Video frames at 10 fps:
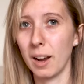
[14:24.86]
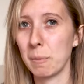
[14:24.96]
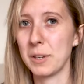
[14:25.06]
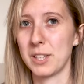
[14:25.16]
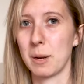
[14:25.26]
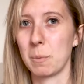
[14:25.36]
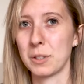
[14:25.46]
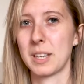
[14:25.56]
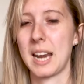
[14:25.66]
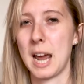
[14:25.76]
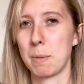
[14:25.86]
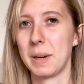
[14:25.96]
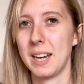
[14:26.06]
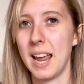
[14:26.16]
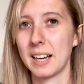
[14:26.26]
I wonder what's going to
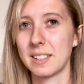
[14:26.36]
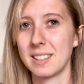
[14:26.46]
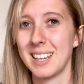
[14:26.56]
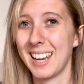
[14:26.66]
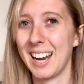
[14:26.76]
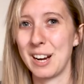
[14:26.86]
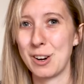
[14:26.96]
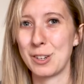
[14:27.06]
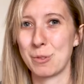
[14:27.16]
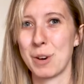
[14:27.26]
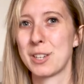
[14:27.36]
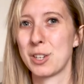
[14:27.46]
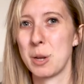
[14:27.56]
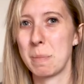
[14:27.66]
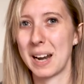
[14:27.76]
happen next in God's
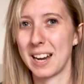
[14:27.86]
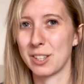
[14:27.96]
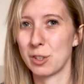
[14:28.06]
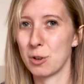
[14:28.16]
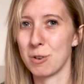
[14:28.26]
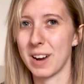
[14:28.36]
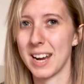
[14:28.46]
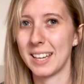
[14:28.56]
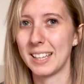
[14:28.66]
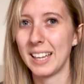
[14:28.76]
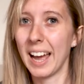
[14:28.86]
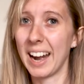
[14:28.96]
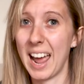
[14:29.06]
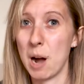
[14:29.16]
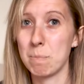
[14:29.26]
rescue plan story and
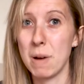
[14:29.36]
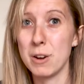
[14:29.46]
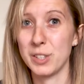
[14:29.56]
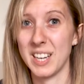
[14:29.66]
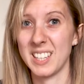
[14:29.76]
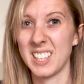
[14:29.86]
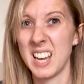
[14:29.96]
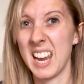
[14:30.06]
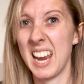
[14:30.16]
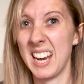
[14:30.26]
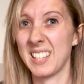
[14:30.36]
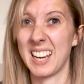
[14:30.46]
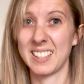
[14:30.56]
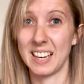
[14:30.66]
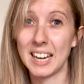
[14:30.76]
how Moses is
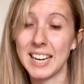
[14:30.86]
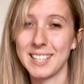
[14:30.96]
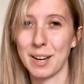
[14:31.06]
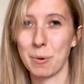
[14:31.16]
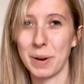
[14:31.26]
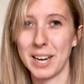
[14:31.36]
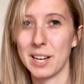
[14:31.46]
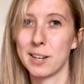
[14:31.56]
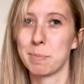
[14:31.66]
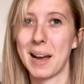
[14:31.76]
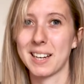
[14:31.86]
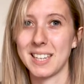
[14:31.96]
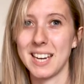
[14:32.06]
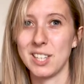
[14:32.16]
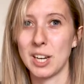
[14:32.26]
as a leader when he goes back
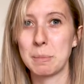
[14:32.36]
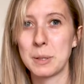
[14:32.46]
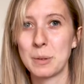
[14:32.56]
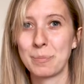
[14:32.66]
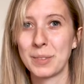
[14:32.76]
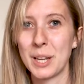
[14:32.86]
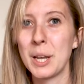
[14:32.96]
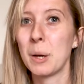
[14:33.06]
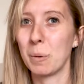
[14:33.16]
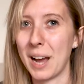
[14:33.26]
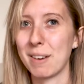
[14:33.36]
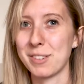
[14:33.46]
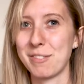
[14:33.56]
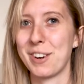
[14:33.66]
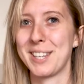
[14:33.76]
to Egypt. We'll have
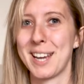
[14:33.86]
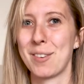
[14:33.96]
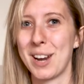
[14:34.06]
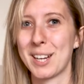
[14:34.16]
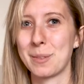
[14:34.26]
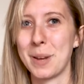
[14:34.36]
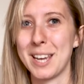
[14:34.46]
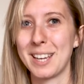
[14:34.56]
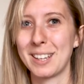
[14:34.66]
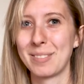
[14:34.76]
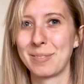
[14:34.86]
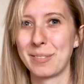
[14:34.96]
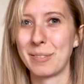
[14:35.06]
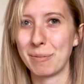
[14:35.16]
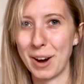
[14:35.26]
to find out next week.
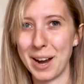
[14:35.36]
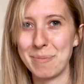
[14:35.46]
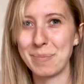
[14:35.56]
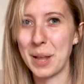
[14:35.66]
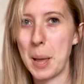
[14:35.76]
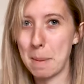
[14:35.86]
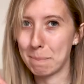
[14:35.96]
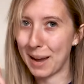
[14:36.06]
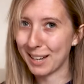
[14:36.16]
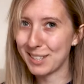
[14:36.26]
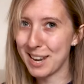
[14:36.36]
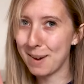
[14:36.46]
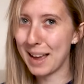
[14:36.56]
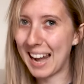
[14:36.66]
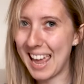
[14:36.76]
Right, back to
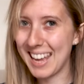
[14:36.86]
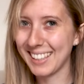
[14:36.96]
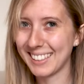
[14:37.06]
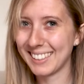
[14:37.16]
you, Ellie.